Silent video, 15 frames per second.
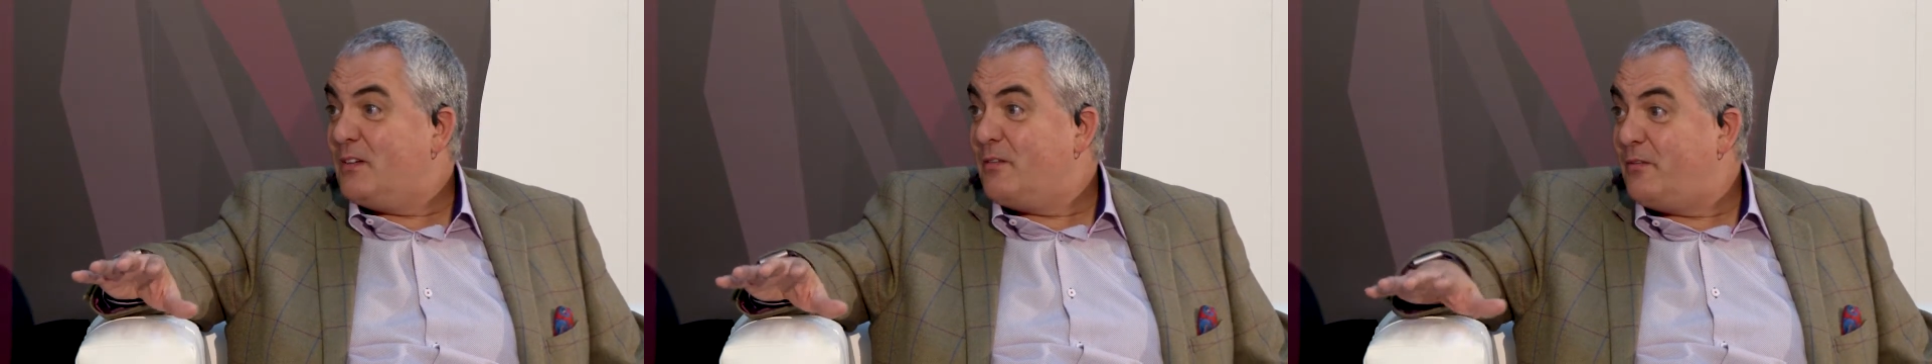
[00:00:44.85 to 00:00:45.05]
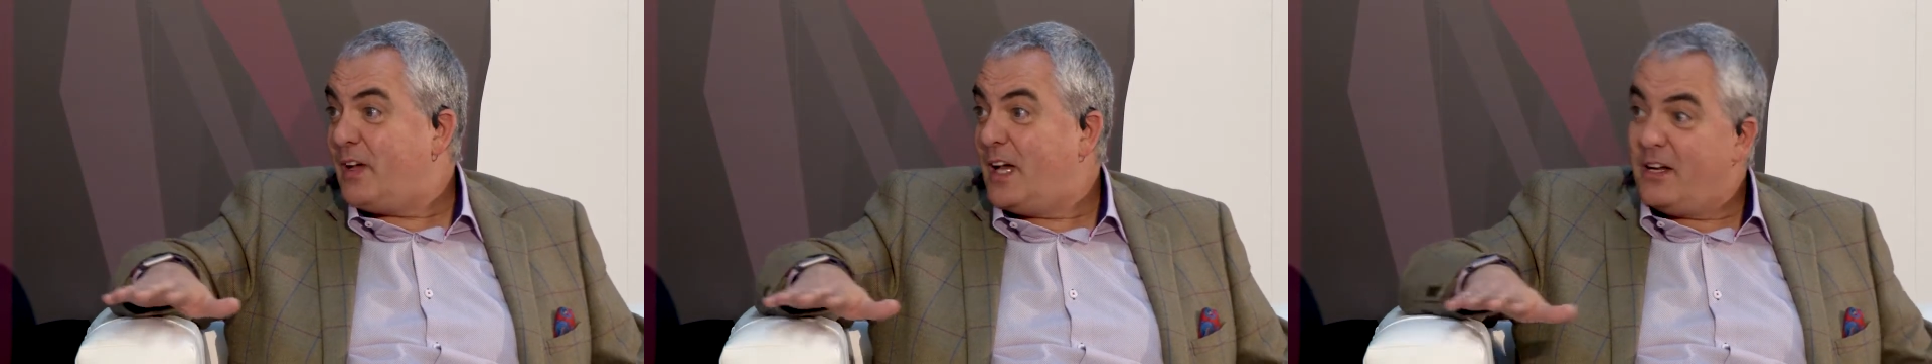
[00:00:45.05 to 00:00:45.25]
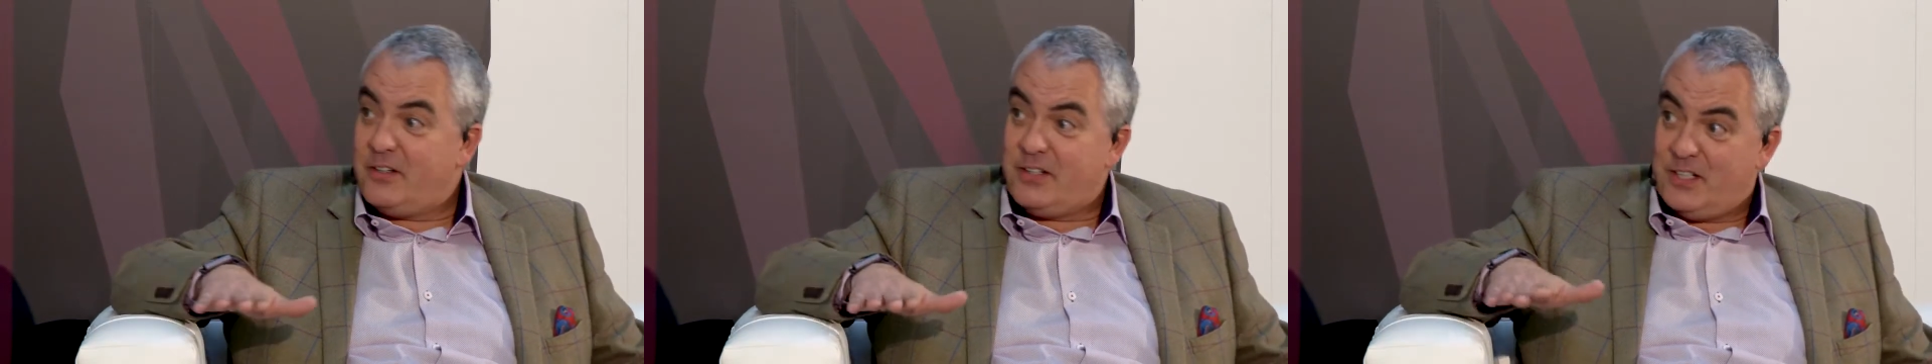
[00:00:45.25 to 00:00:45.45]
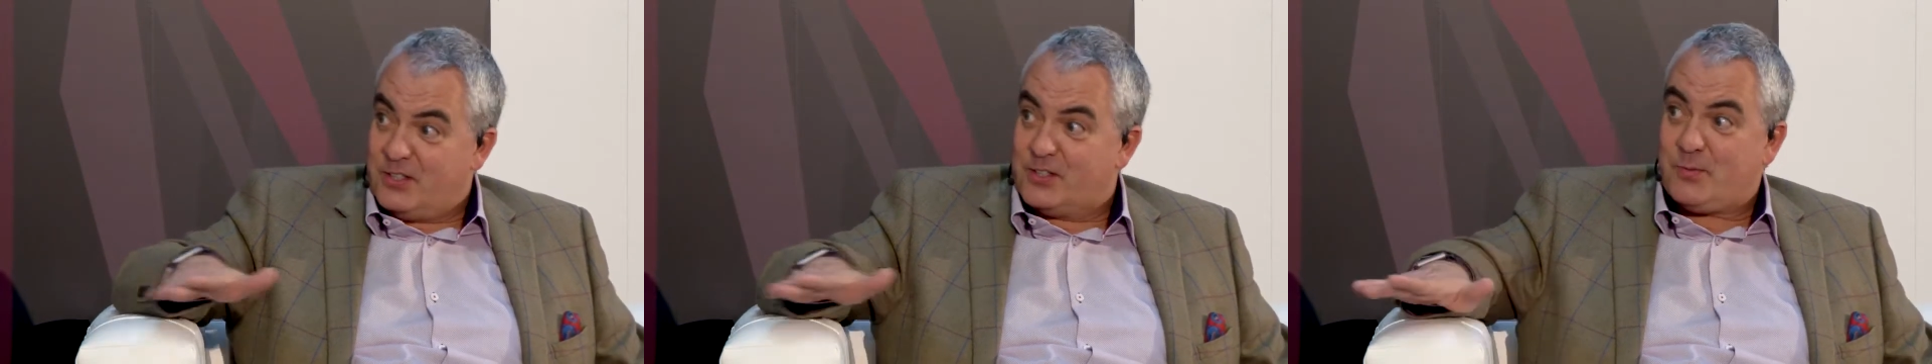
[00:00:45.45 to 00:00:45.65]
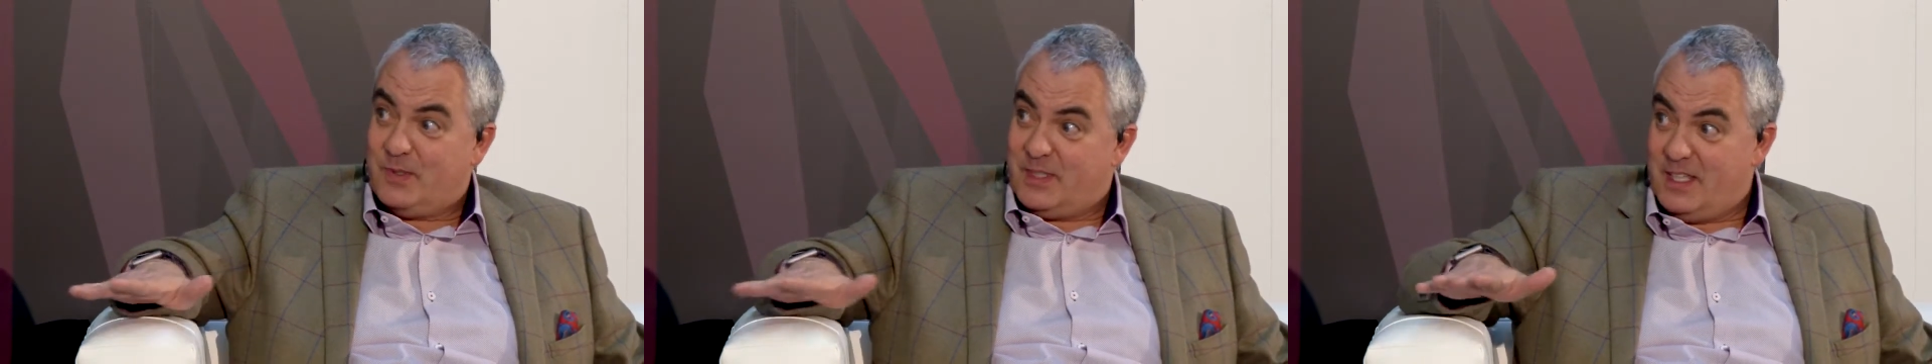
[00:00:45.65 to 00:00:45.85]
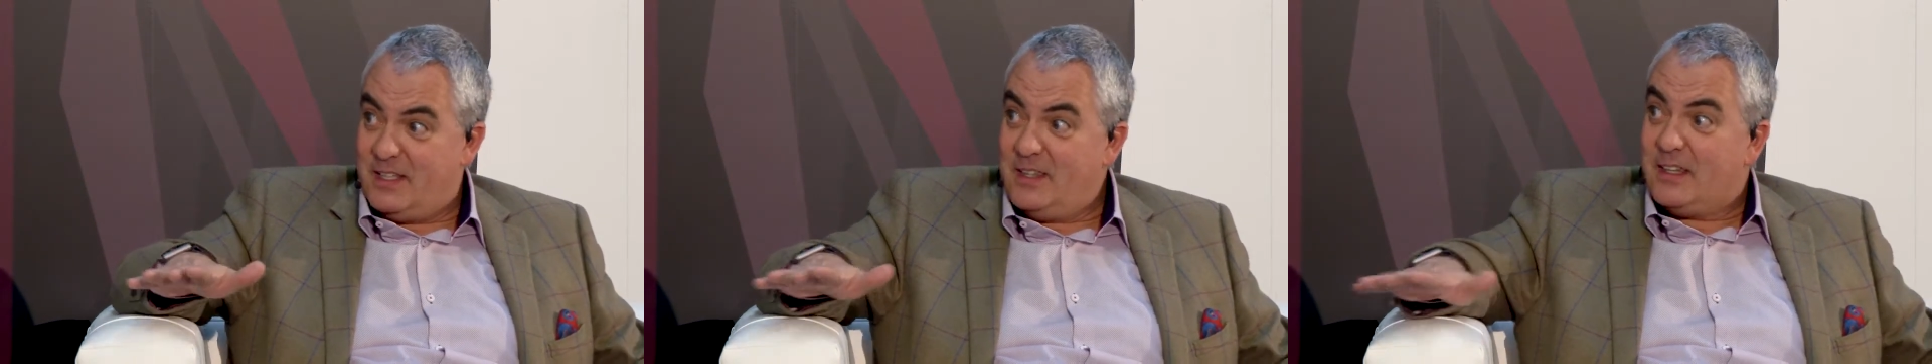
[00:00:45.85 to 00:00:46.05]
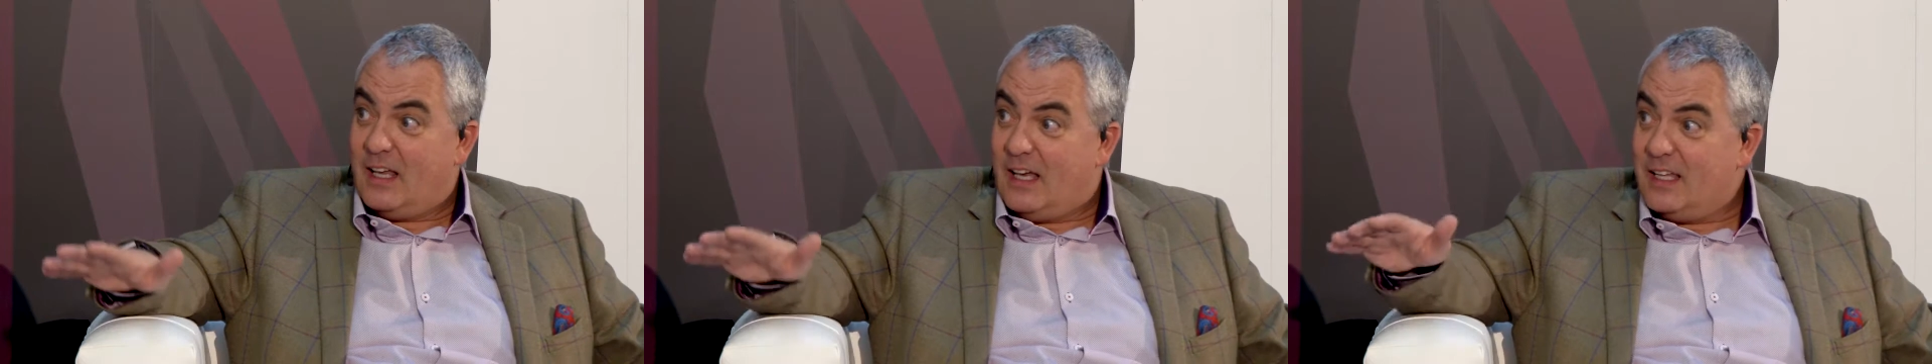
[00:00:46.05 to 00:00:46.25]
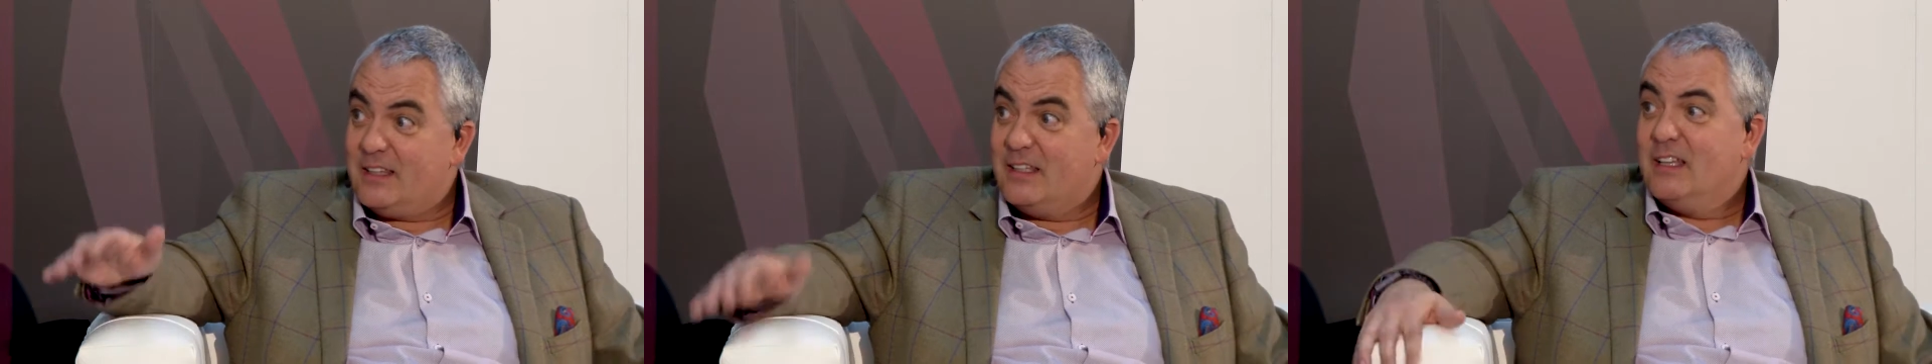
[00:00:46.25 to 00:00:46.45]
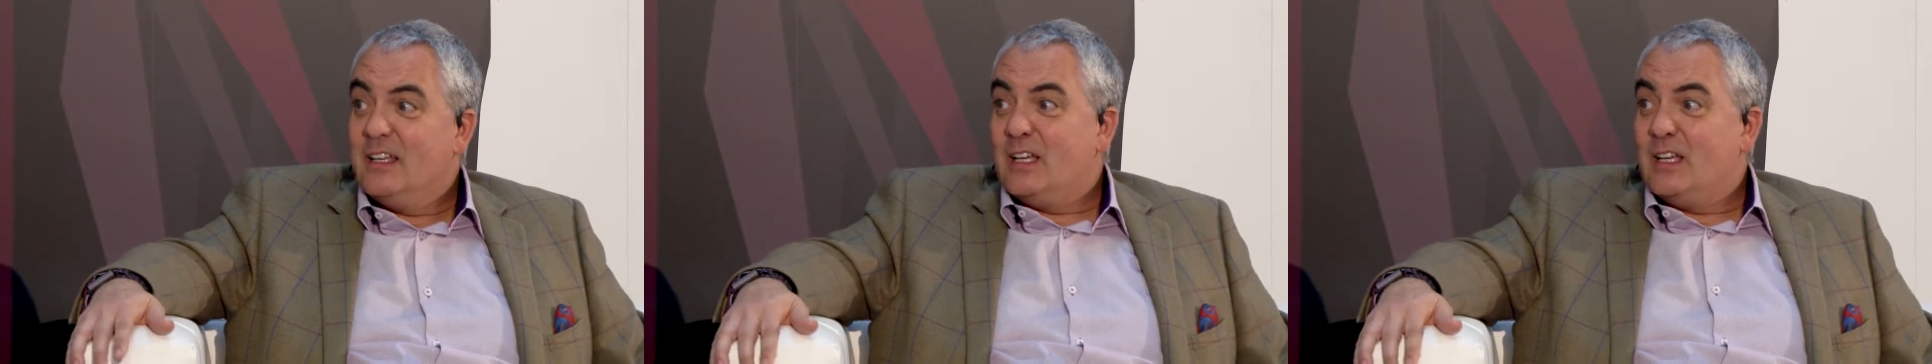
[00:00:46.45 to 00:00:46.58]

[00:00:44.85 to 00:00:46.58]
variants within that,